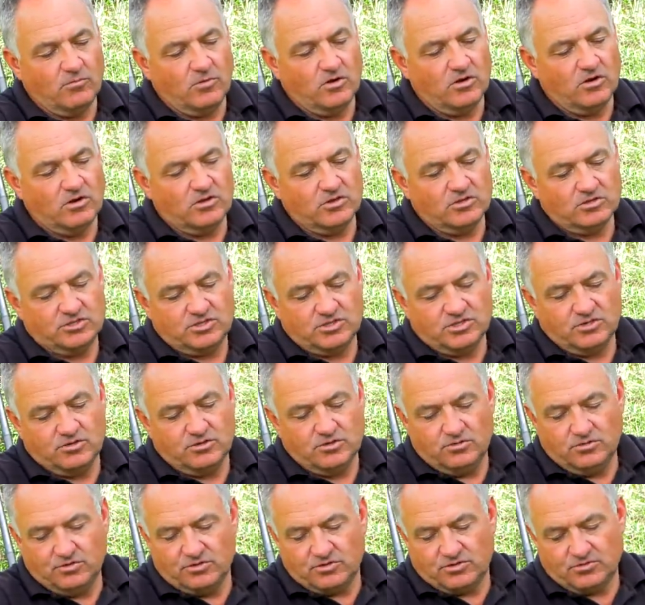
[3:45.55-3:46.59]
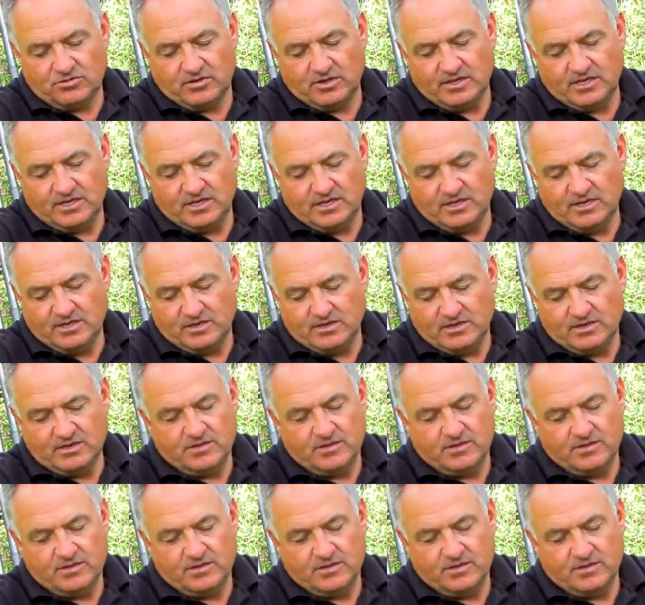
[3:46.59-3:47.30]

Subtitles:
1, 2, 3,